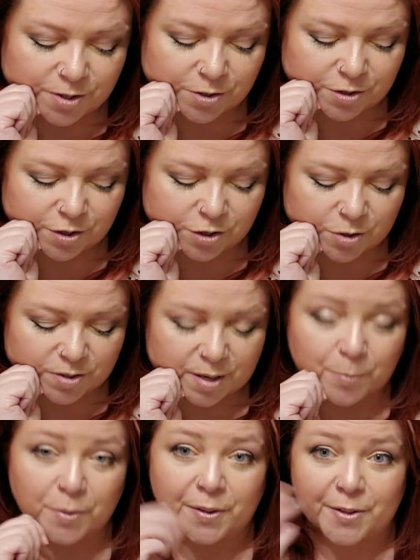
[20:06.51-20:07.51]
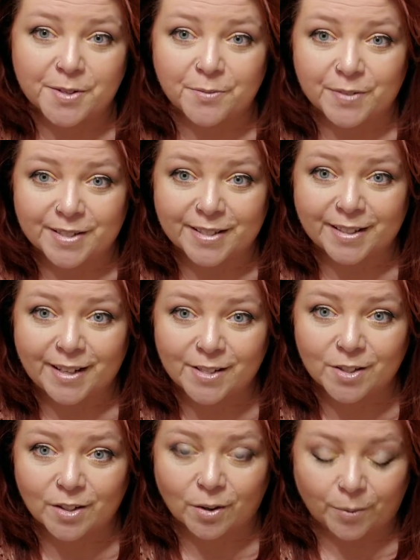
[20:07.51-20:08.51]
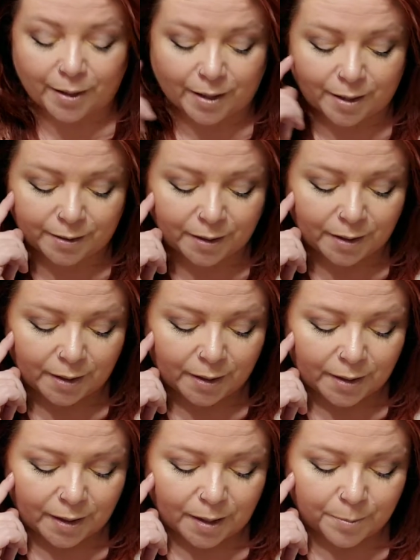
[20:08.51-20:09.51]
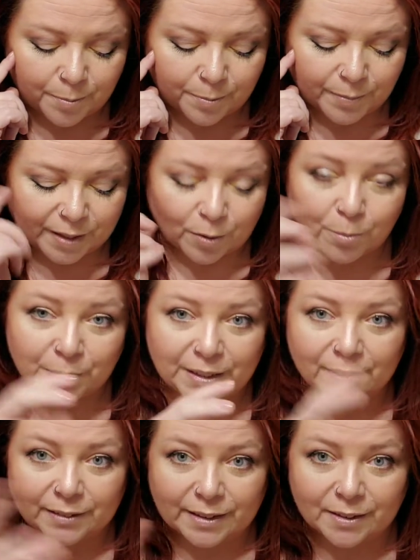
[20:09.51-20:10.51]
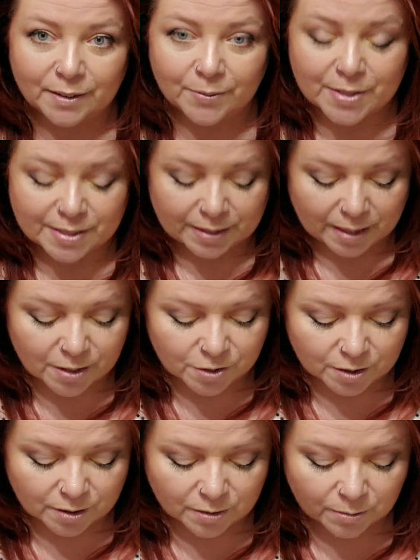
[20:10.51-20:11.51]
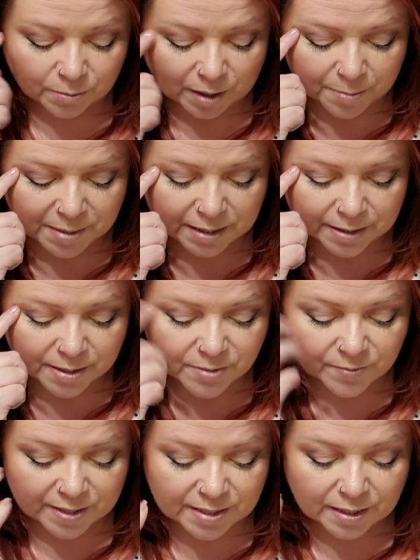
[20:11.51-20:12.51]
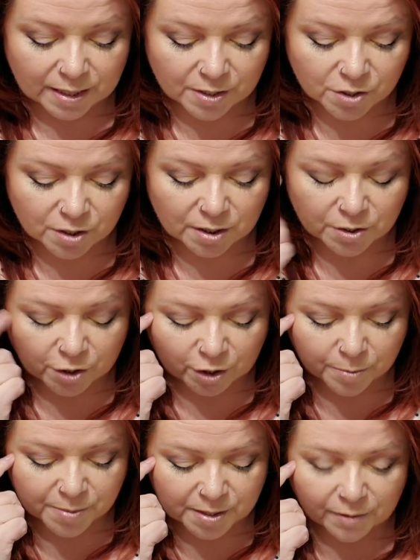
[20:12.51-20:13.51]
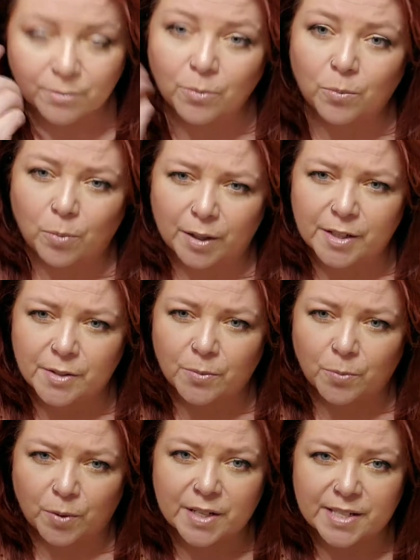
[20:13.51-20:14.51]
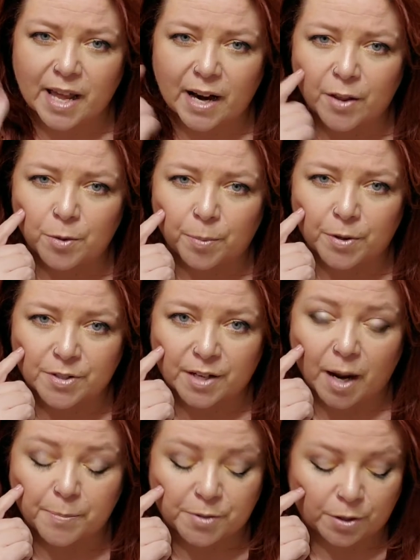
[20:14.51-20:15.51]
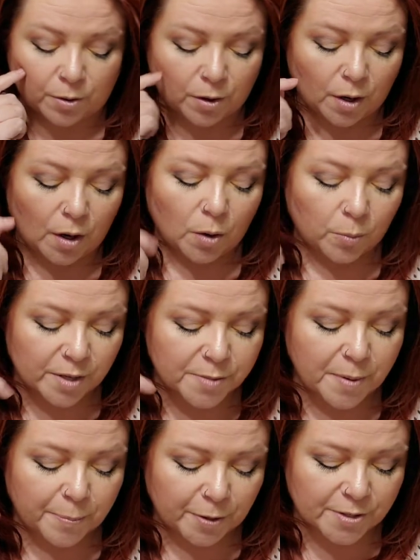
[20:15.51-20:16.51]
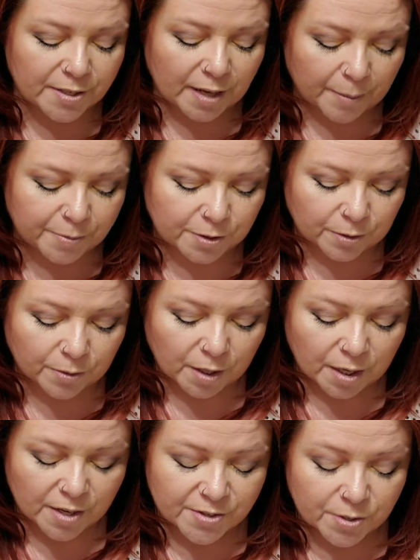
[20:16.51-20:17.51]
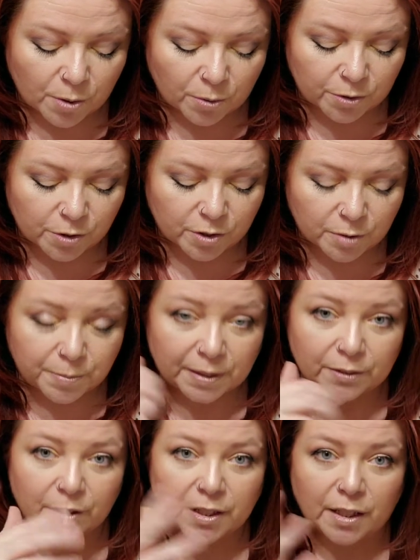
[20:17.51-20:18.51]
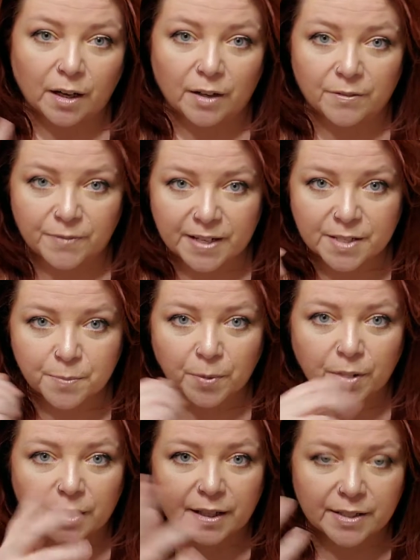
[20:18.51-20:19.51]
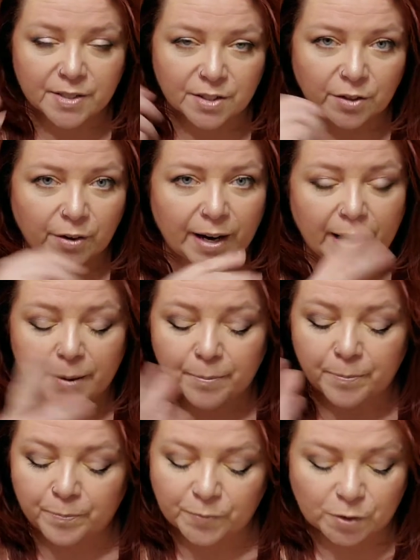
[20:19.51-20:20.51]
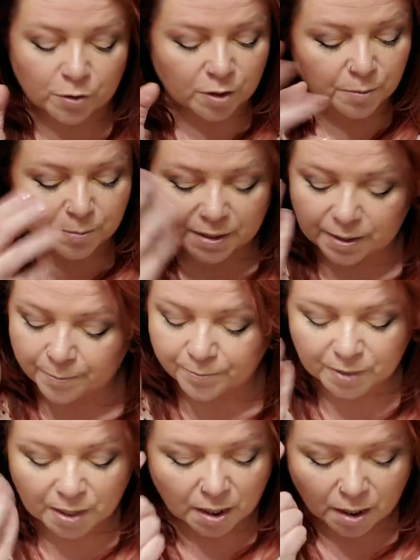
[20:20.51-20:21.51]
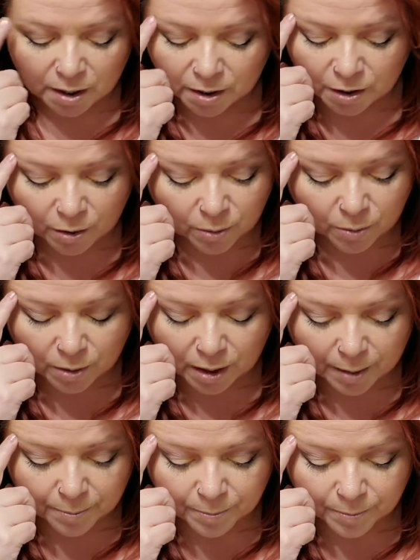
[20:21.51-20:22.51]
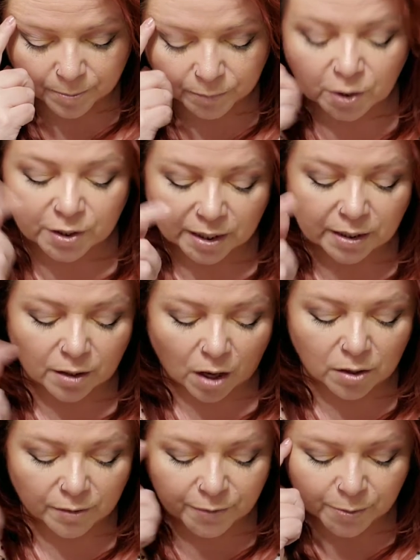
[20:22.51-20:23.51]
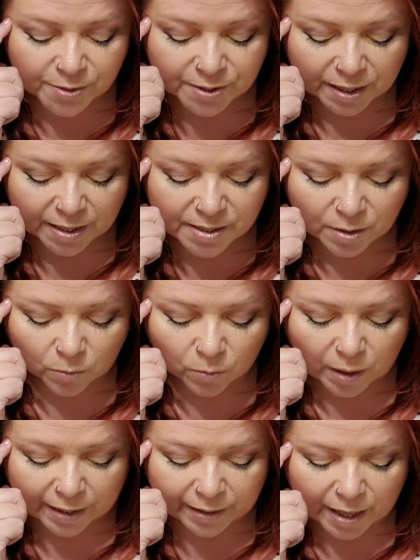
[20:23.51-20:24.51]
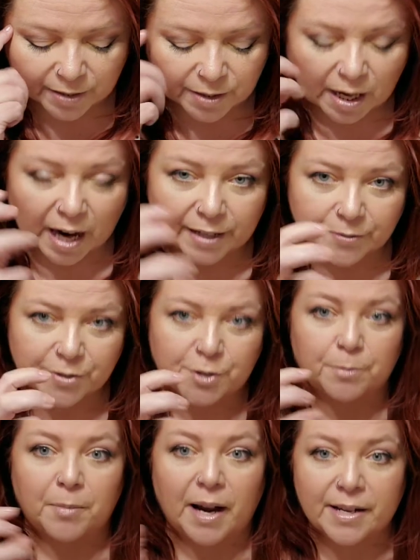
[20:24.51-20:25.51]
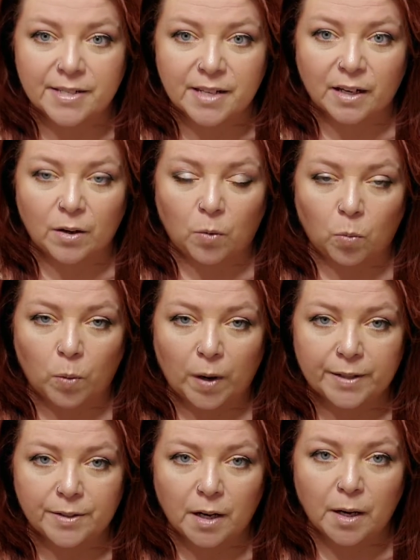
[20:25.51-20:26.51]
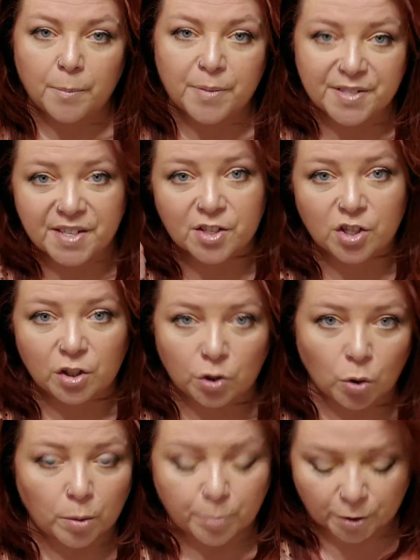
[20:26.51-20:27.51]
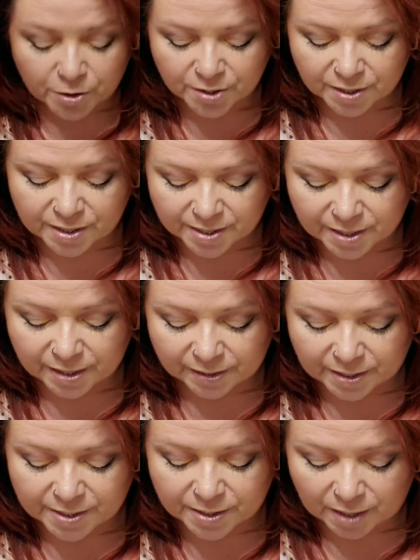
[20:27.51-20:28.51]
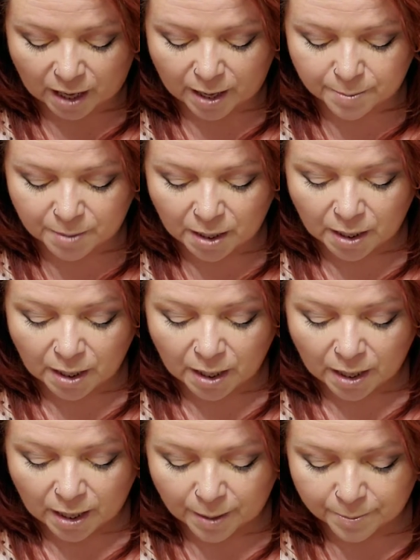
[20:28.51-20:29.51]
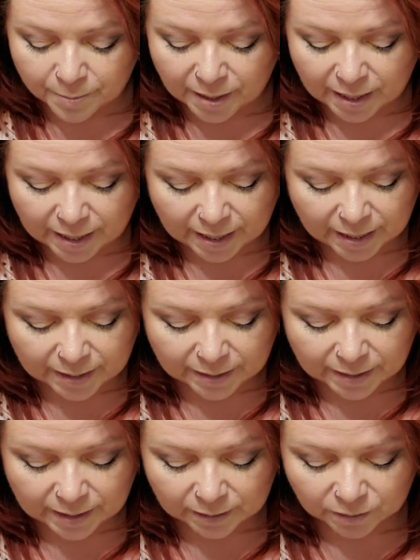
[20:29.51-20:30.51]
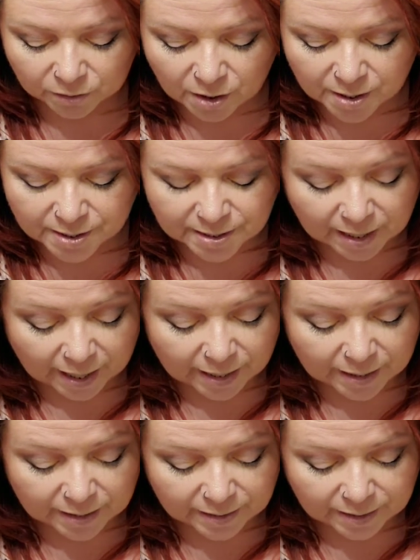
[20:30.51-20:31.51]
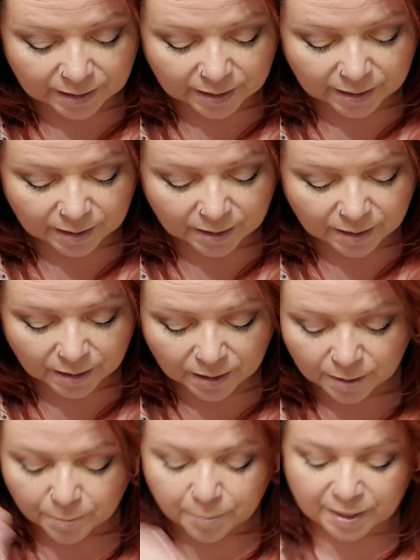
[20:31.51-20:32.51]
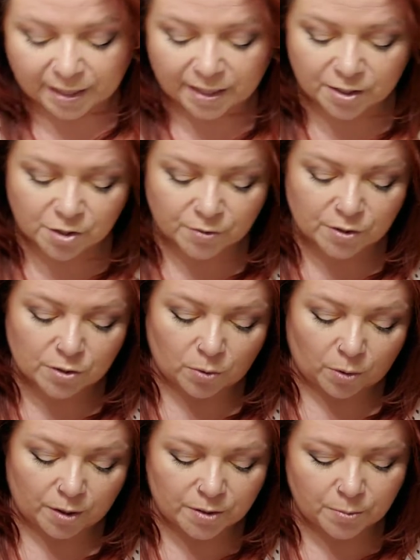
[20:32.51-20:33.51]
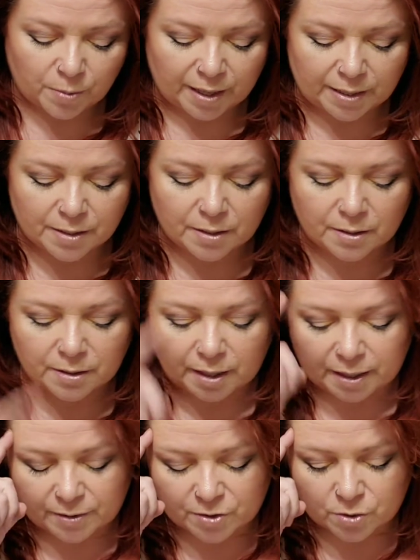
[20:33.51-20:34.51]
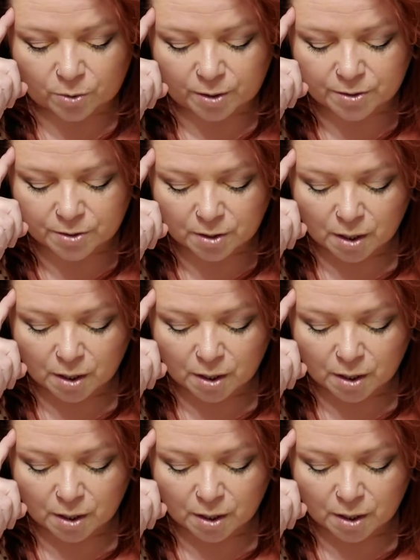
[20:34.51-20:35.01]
usually shows up when there's investigation going on. I don't mean legal investigation. What I mean is investigation in terms of what is that other person up to? What is my person up to? So you could be looking on Facebook, Instagram. You could be, looking at all of those things and kind of surmising what position your person is in at this time. And it looks like the Page of Swords. Wait, Knight of Swords.